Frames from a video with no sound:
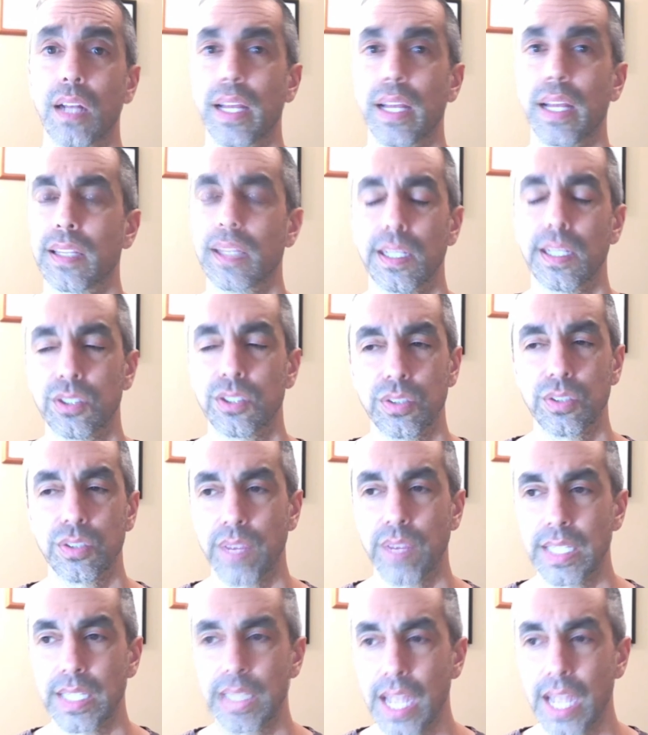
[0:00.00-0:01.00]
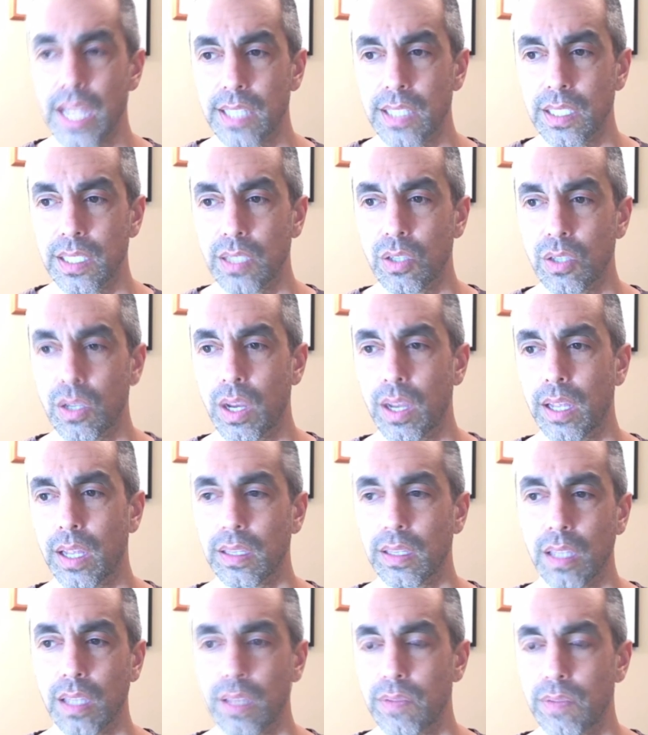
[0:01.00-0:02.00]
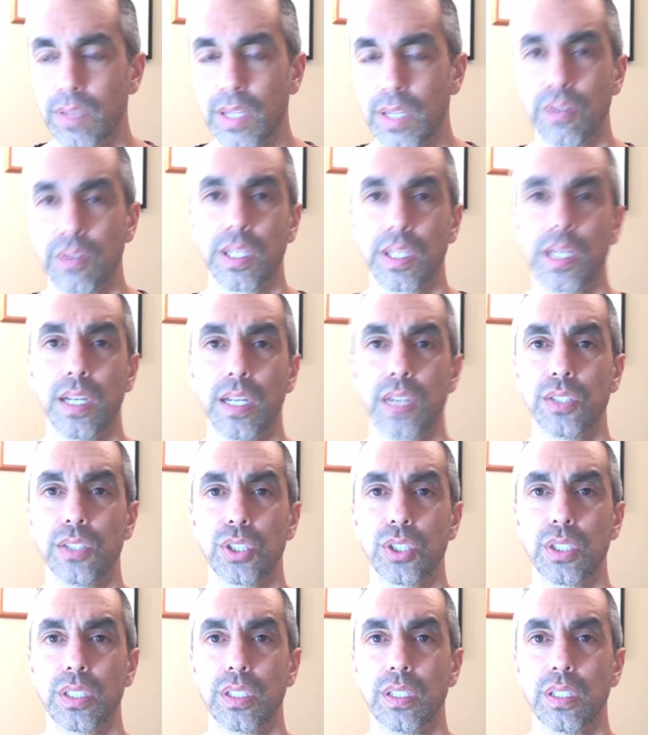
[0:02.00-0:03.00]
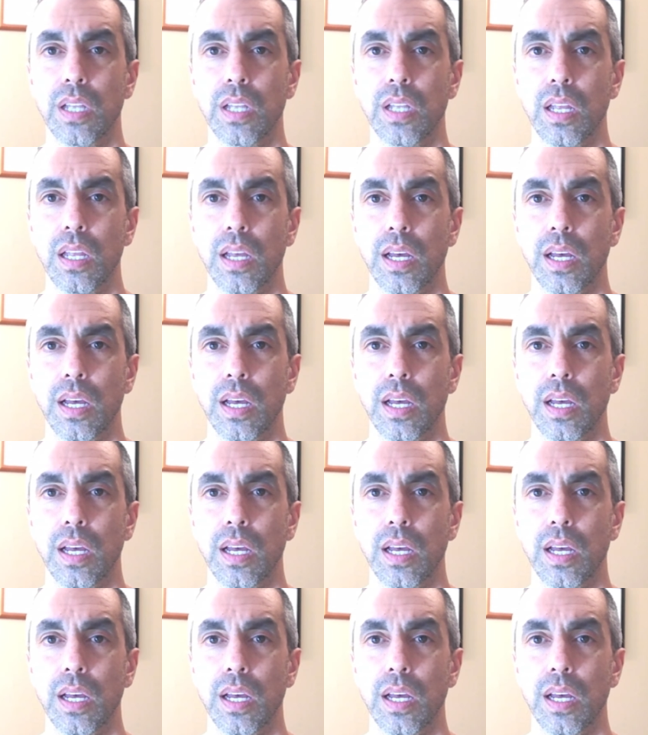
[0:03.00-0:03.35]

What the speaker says: I think it's fantastic. I loved Enter the Gungeon.